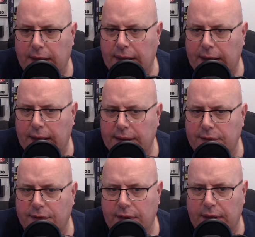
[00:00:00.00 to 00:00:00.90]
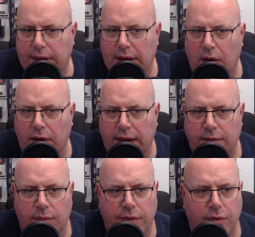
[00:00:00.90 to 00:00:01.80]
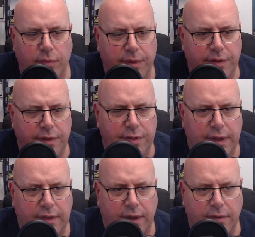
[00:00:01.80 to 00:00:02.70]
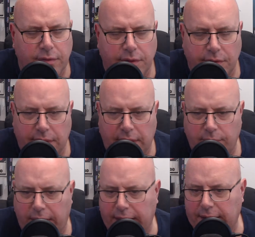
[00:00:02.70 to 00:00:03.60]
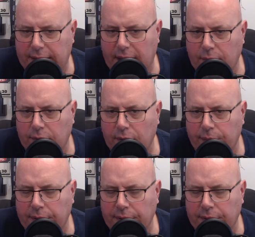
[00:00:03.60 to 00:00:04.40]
and you log in with your business details and make an account up,